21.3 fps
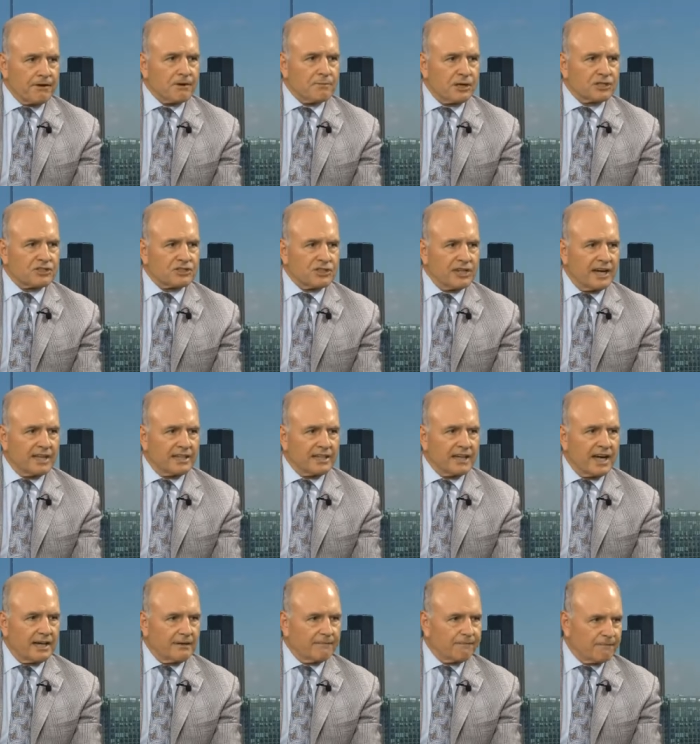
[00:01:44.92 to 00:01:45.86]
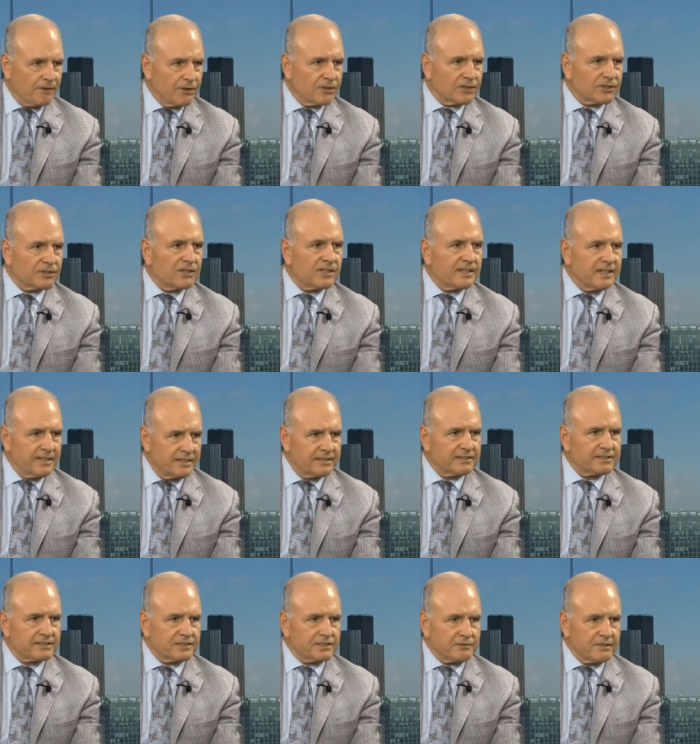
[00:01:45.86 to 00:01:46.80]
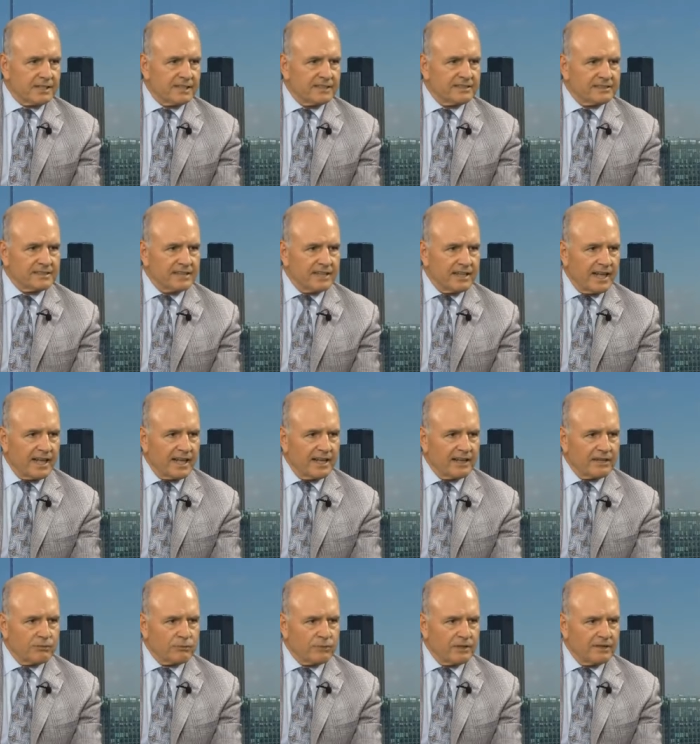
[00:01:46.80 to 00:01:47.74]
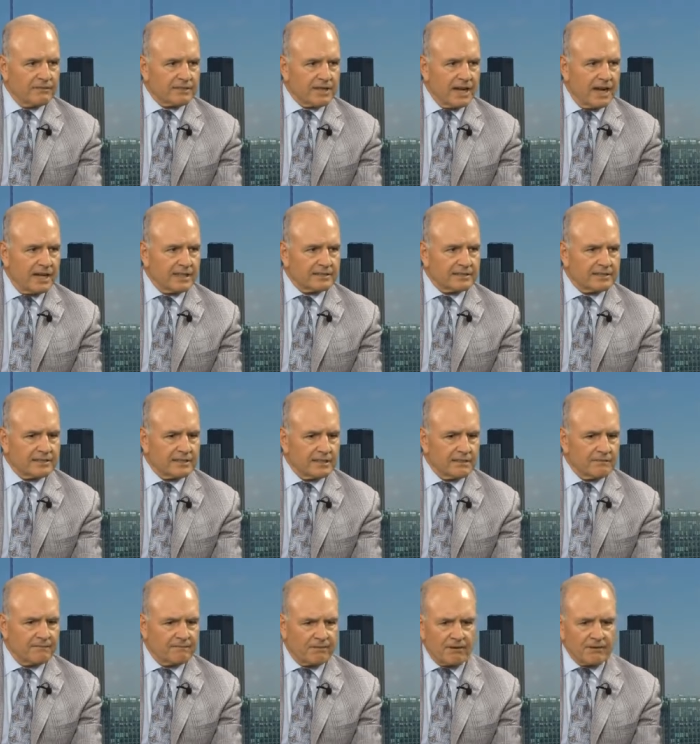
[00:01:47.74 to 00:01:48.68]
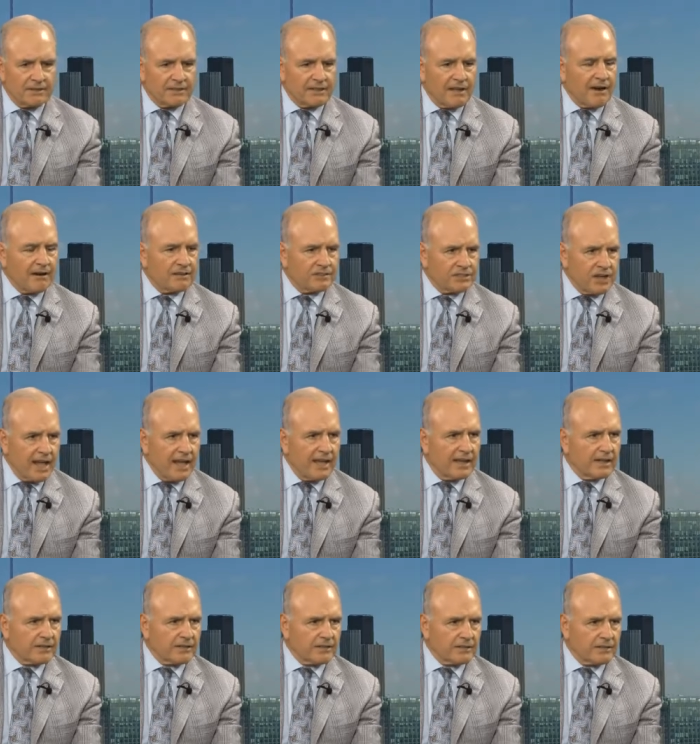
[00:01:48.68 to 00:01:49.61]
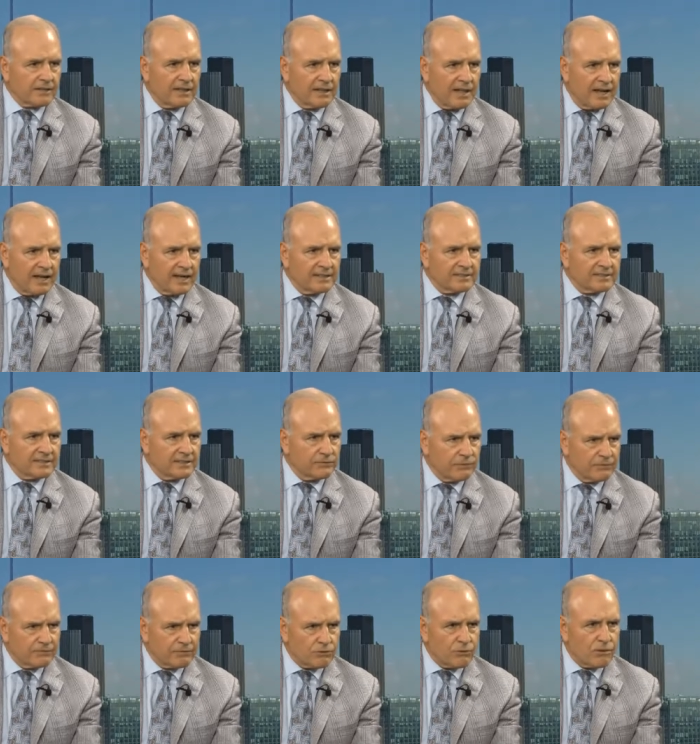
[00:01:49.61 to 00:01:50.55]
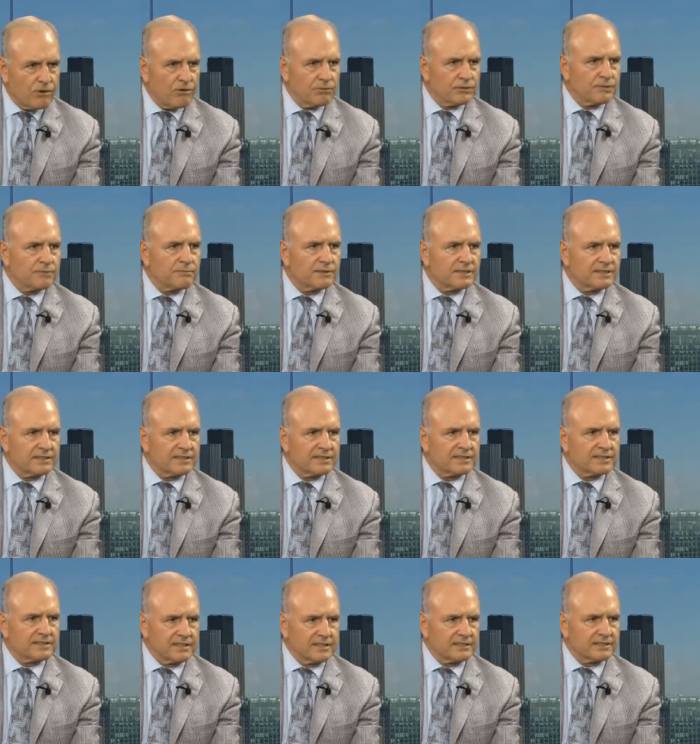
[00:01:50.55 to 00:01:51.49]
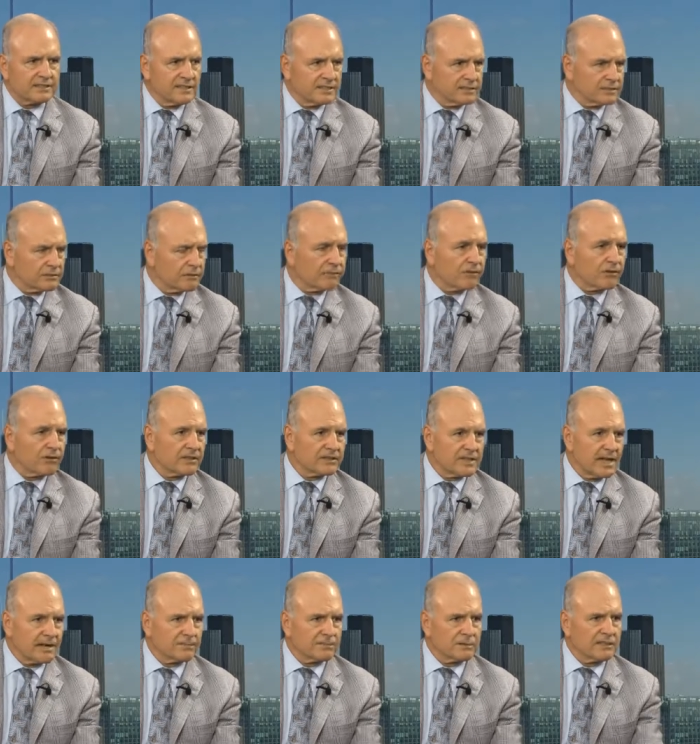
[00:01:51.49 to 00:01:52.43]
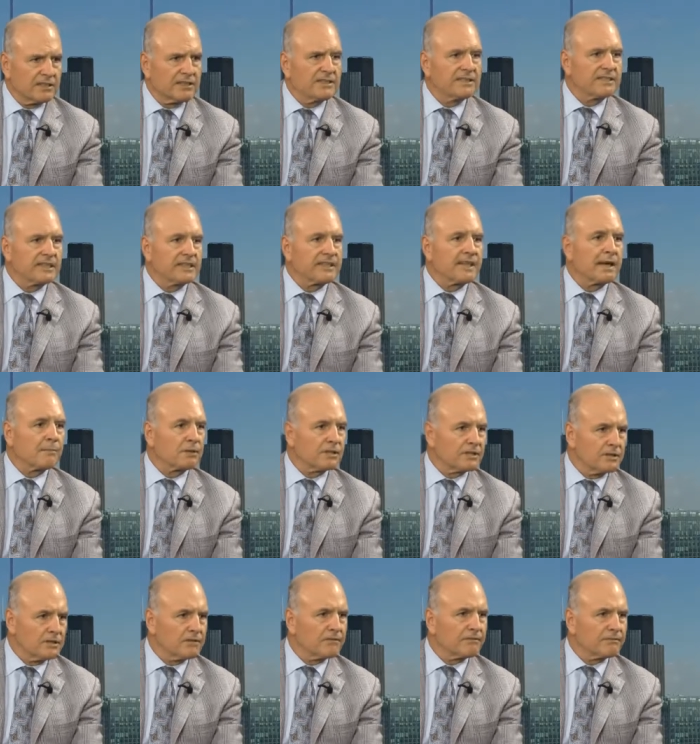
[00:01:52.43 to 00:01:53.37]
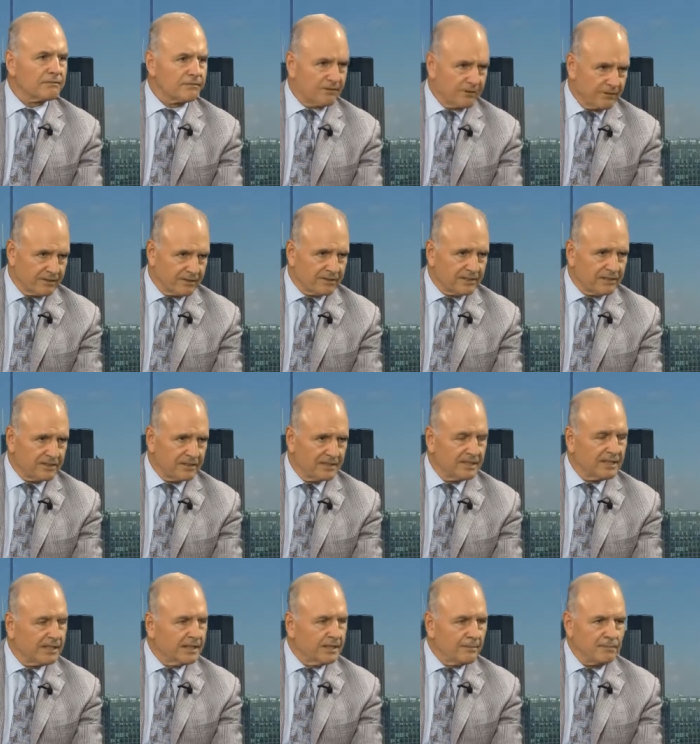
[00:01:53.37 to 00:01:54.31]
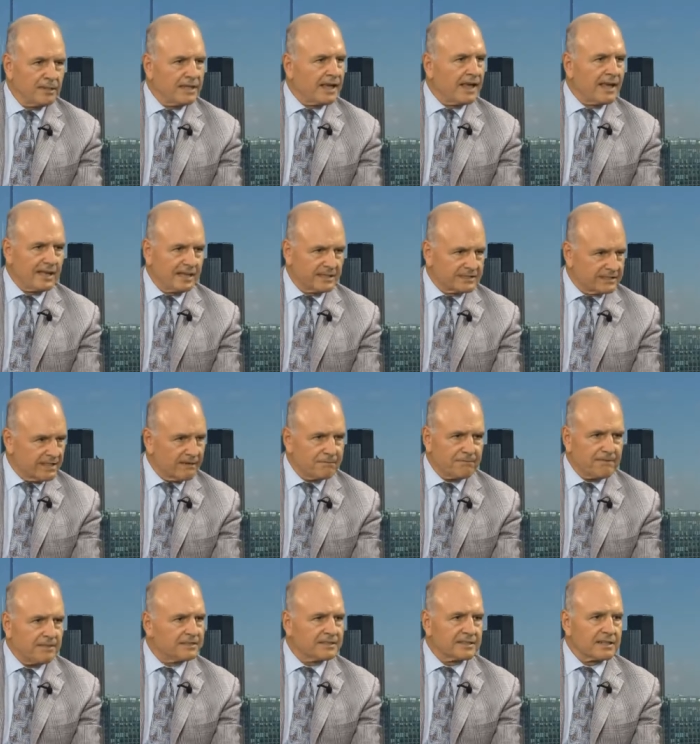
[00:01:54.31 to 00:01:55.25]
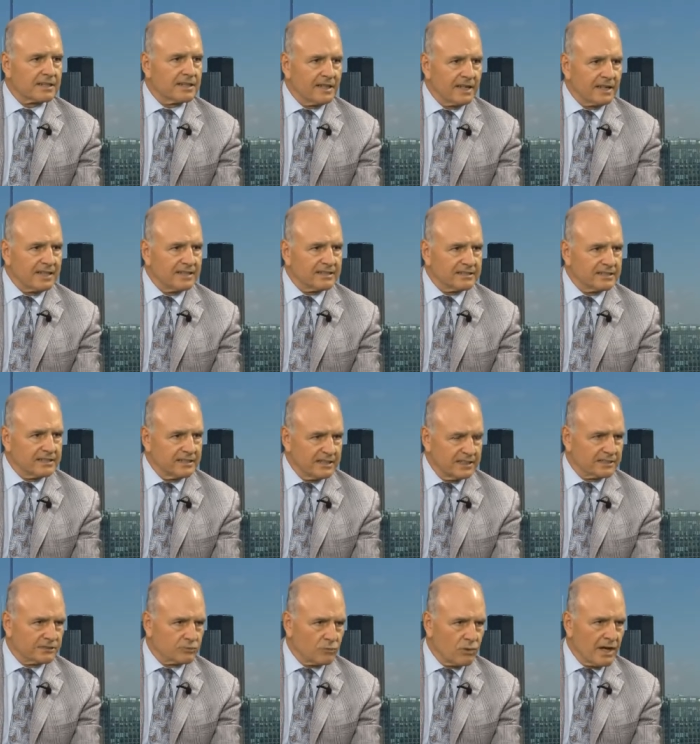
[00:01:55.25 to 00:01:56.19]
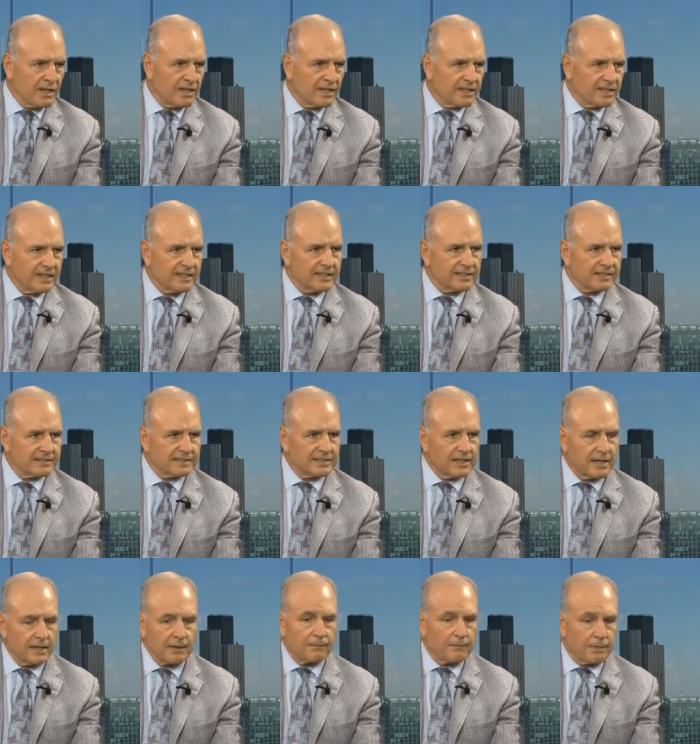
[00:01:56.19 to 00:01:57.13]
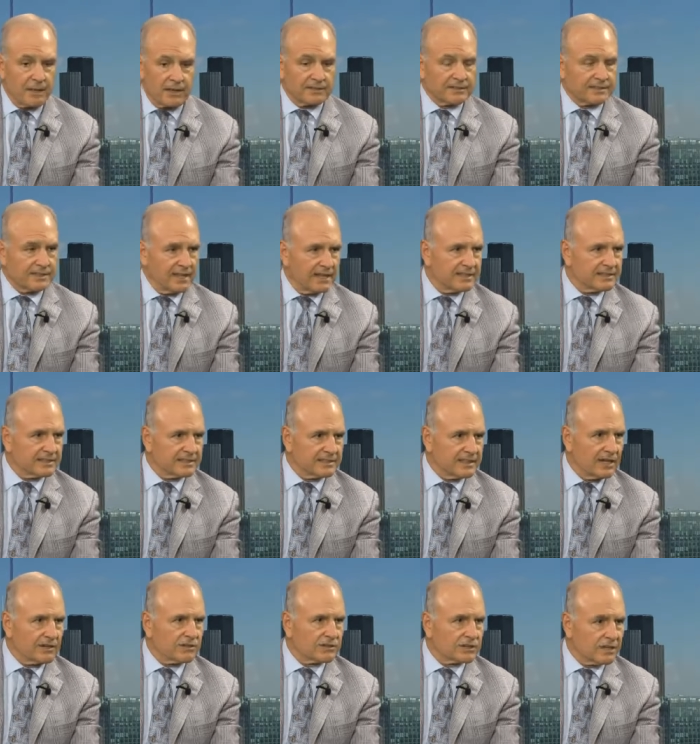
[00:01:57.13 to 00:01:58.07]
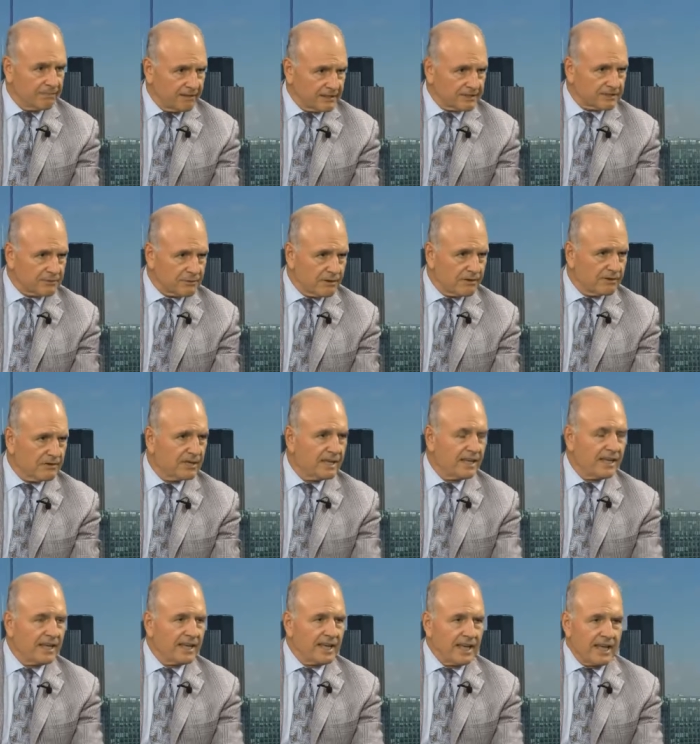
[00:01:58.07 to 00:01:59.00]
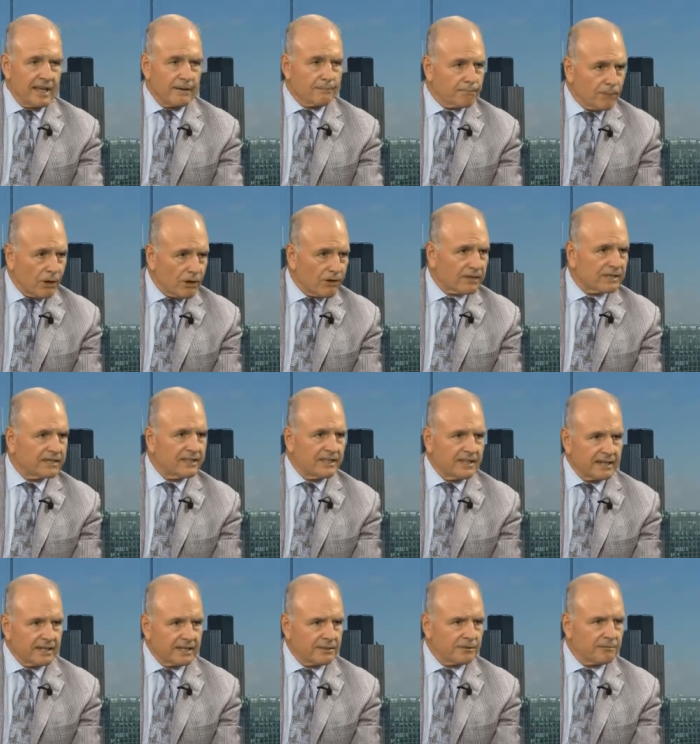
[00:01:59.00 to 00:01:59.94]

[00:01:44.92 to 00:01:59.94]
much on, on vertical industries, and we've got uh, very large anchor clients, and we've grown the business since then. So, for example, in the chemical vertical, BASF is a client, as well as uh, Bayer Science, now Covestro, and Merck, and other